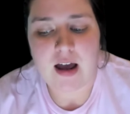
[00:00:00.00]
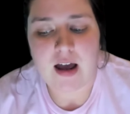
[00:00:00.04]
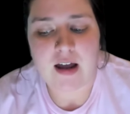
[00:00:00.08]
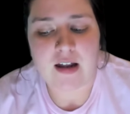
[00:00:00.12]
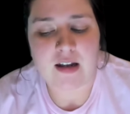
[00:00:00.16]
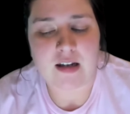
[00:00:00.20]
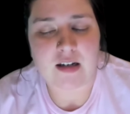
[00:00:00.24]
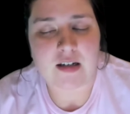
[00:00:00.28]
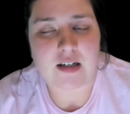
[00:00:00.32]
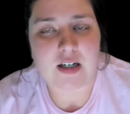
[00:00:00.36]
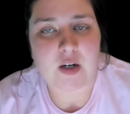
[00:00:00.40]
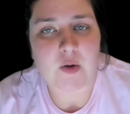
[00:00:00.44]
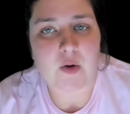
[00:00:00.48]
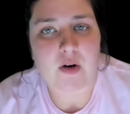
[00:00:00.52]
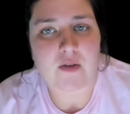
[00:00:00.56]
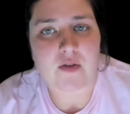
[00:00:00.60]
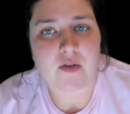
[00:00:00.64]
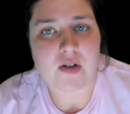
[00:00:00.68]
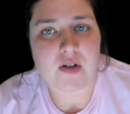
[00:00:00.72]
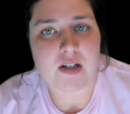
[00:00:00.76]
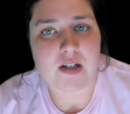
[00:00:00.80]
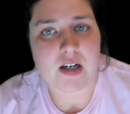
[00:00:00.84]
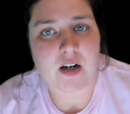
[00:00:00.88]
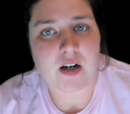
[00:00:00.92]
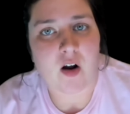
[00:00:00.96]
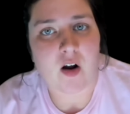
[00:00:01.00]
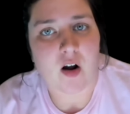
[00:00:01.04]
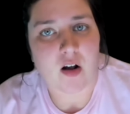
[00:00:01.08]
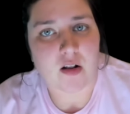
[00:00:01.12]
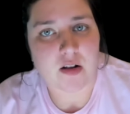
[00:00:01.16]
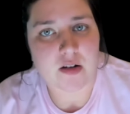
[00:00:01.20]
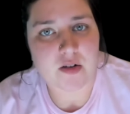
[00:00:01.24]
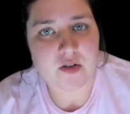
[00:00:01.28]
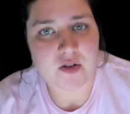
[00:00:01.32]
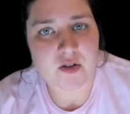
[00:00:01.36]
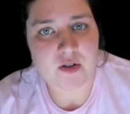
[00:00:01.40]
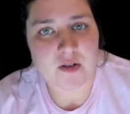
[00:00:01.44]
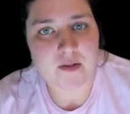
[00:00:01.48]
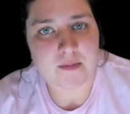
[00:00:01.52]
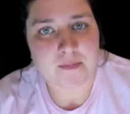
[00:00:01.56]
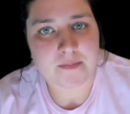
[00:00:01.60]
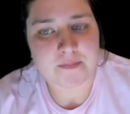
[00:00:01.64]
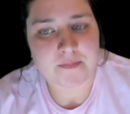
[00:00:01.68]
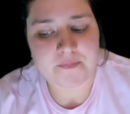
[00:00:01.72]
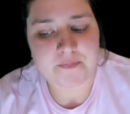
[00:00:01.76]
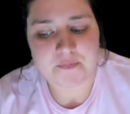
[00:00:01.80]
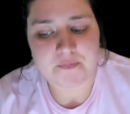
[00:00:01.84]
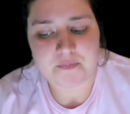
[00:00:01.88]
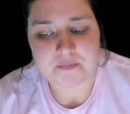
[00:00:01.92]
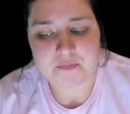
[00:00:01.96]
at Indian River State College.
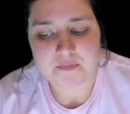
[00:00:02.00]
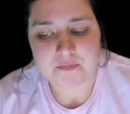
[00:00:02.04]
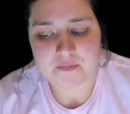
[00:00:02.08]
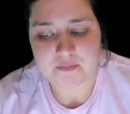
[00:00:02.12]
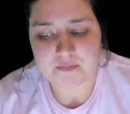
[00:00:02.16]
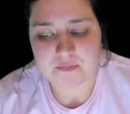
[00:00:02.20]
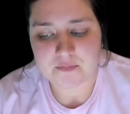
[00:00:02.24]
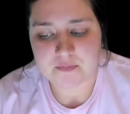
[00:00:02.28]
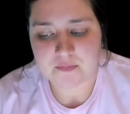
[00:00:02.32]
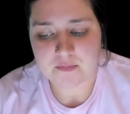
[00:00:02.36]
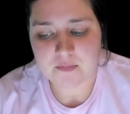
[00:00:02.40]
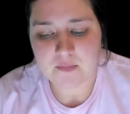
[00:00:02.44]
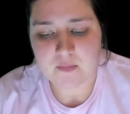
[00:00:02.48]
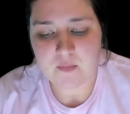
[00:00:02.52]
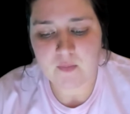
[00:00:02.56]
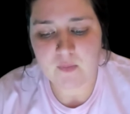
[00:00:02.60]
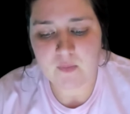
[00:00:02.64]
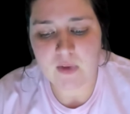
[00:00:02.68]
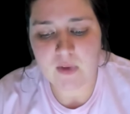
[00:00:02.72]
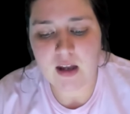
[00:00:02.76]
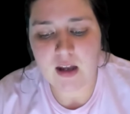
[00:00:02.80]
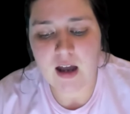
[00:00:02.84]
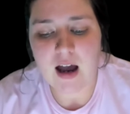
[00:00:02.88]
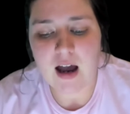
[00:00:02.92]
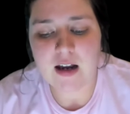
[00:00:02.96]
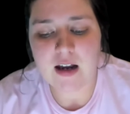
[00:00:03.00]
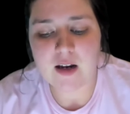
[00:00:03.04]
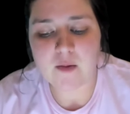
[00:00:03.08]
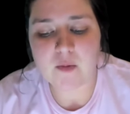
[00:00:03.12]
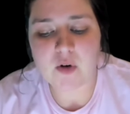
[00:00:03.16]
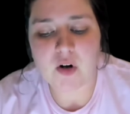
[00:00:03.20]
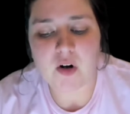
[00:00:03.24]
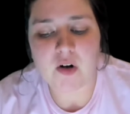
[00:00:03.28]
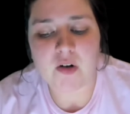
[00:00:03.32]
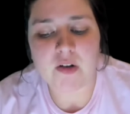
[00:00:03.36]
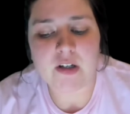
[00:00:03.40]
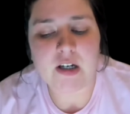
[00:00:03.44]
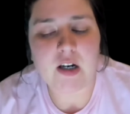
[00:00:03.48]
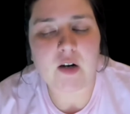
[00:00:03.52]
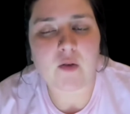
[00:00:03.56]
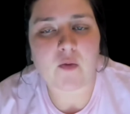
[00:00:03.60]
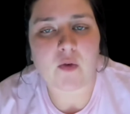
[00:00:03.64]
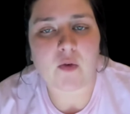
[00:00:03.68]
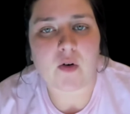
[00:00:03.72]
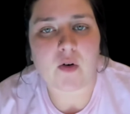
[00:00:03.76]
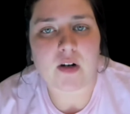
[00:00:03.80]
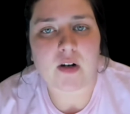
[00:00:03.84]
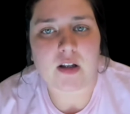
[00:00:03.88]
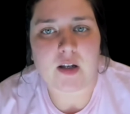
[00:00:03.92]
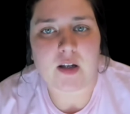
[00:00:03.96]
I am currently
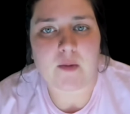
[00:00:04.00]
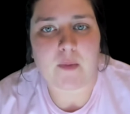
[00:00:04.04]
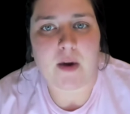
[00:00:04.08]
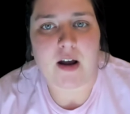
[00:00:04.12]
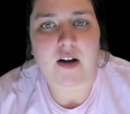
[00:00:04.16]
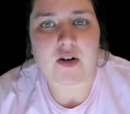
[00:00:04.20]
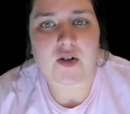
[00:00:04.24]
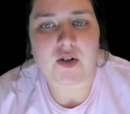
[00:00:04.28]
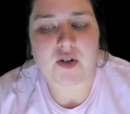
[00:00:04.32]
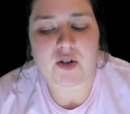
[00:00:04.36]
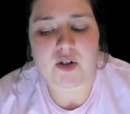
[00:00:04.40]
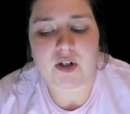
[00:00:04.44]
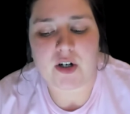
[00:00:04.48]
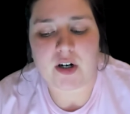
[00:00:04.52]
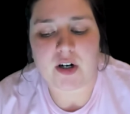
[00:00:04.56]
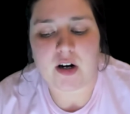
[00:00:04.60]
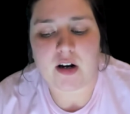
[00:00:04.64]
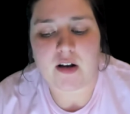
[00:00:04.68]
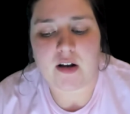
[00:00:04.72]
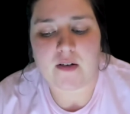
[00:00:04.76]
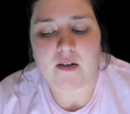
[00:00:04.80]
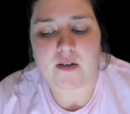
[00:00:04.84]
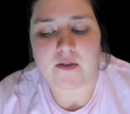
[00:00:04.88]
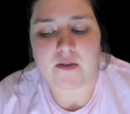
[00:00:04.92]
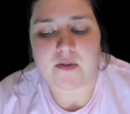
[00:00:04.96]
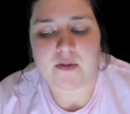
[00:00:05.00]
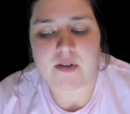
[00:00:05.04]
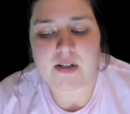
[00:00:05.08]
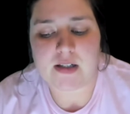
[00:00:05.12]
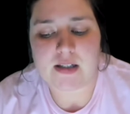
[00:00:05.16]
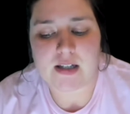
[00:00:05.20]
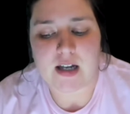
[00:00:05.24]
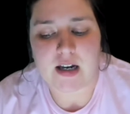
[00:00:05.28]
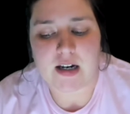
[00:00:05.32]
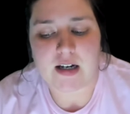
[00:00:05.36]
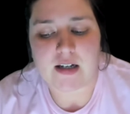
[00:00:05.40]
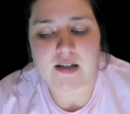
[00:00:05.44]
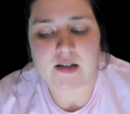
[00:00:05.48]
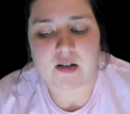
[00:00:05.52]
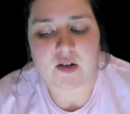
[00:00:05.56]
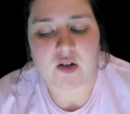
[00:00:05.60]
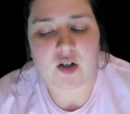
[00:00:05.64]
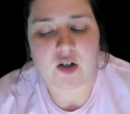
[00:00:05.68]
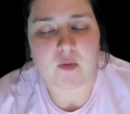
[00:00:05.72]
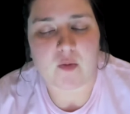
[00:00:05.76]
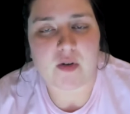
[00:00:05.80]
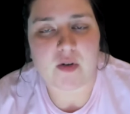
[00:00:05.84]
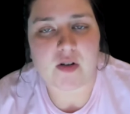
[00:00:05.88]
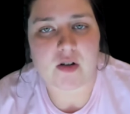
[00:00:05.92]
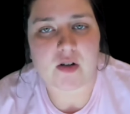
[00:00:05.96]
enrolled in the Bachelor of Science in
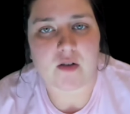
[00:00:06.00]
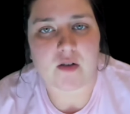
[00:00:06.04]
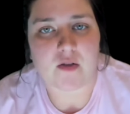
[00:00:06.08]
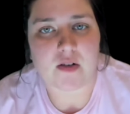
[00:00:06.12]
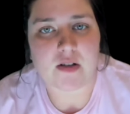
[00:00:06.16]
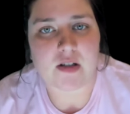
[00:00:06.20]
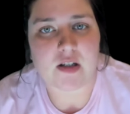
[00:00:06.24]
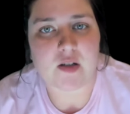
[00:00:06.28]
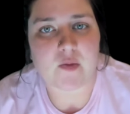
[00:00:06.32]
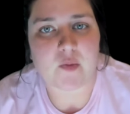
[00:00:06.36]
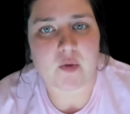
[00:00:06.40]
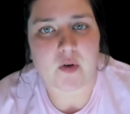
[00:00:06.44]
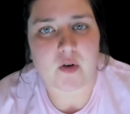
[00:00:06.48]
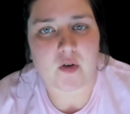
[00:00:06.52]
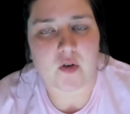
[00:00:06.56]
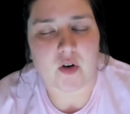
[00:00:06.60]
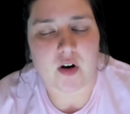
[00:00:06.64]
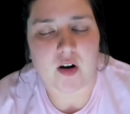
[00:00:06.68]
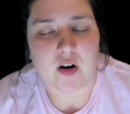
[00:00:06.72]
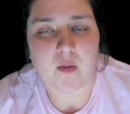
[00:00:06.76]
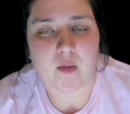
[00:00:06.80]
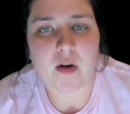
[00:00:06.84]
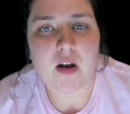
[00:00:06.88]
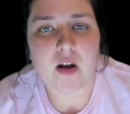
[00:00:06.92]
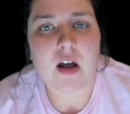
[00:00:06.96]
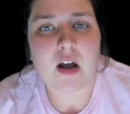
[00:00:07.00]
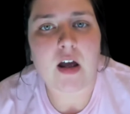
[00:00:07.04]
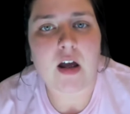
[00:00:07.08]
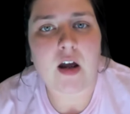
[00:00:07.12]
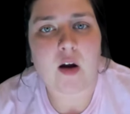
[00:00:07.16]
Human Services program